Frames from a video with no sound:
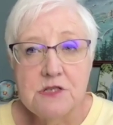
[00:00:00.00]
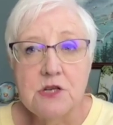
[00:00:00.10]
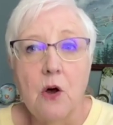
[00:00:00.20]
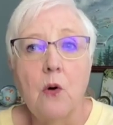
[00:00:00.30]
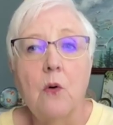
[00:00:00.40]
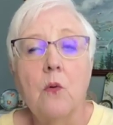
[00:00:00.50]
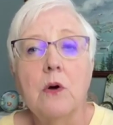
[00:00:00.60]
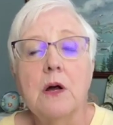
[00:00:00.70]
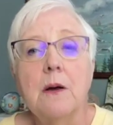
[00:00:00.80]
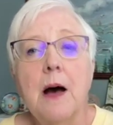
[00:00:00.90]

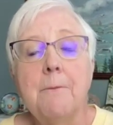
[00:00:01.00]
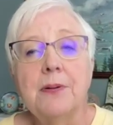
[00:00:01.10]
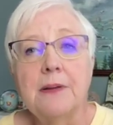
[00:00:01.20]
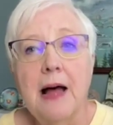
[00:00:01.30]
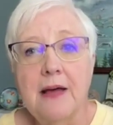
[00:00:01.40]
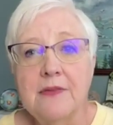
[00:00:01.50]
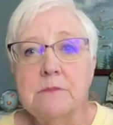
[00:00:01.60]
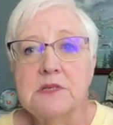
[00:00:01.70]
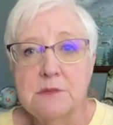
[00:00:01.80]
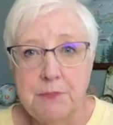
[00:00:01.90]
So apply
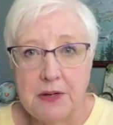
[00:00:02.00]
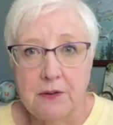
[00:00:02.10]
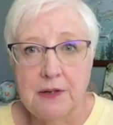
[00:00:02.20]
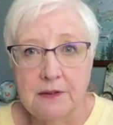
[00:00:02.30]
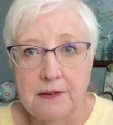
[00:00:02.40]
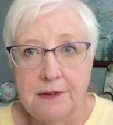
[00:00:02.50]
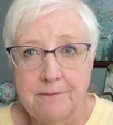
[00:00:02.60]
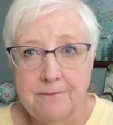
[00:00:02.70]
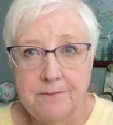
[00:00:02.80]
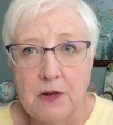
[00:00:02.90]
them
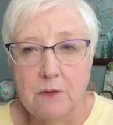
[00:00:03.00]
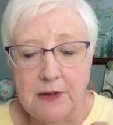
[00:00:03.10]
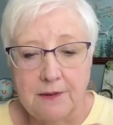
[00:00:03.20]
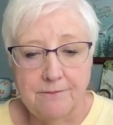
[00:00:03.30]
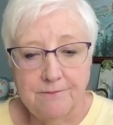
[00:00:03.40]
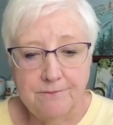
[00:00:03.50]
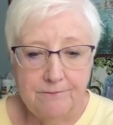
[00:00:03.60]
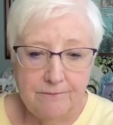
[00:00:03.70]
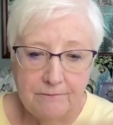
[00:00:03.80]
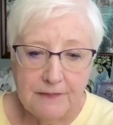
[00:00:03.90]
sparingly. Okay,
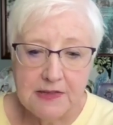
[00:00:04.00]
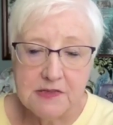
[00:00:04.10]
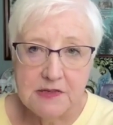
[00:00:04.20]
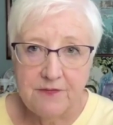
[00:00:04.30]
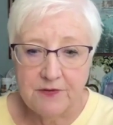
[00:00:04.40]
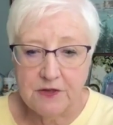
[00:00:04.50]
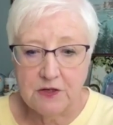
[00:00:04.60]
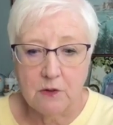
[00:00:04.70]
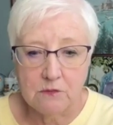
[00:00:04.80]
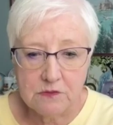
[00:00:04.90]
that's enough of
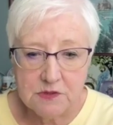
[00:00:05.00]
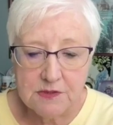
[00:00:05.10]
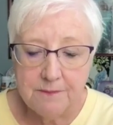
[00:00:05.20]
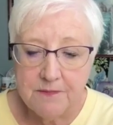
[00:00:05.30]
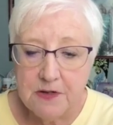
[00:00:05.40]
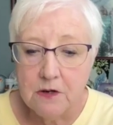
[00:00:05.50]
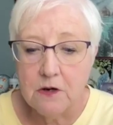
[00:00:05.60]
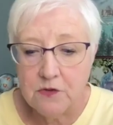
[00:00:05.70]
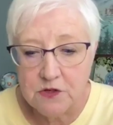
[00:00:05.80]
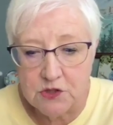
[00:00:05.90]
the don'ts.
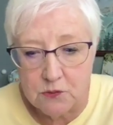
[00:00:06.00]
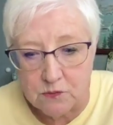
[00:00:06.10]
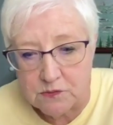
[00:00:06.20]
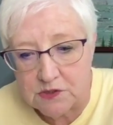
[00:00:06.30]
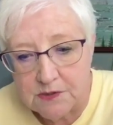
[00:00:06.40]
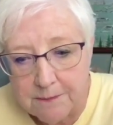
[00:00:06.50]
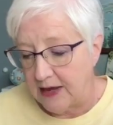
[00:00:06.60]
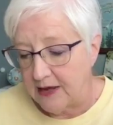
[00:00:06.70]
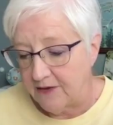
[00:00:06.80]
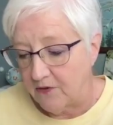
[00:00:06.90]
Here are the do's.
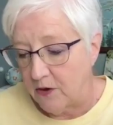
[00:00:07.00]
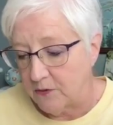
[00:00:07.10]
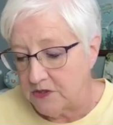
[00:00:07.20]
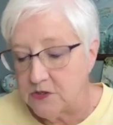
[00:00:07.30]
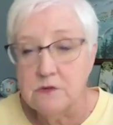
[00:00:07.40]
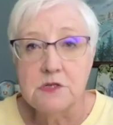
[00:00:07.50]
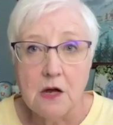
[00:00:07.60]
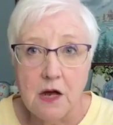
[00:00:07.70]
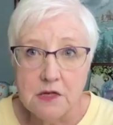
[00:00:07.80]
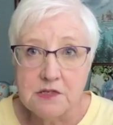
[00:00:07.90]
And I have always
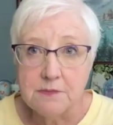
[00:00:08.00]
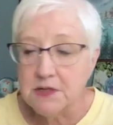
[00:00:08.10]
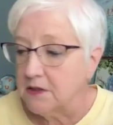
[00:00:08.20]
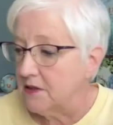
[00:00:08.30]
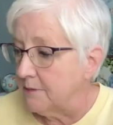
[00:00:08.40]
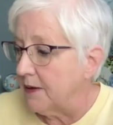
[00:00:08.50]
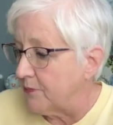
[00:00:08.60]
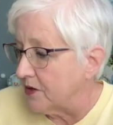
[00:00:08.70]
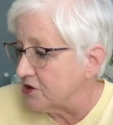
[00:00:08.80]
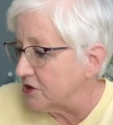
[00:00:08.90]
used Awesome to clean my
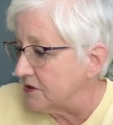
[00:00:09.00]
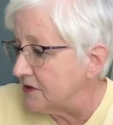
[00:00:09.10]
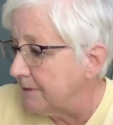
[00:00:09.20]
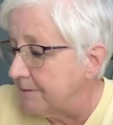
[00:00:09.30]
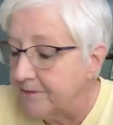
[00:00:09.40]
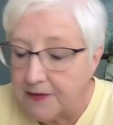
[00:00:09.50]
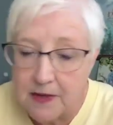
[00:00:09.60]
brushes.